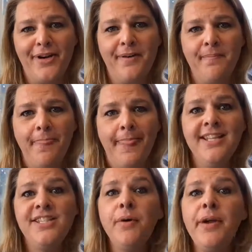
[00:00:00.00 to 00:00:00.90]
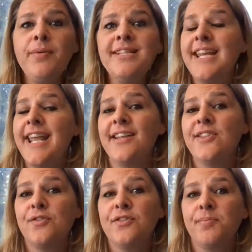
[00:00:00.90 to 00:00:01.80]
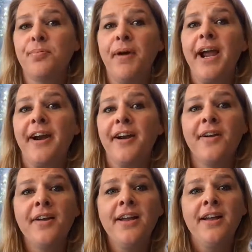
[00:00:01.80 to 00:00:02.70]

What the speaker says: her. And so it was an answer to prayer.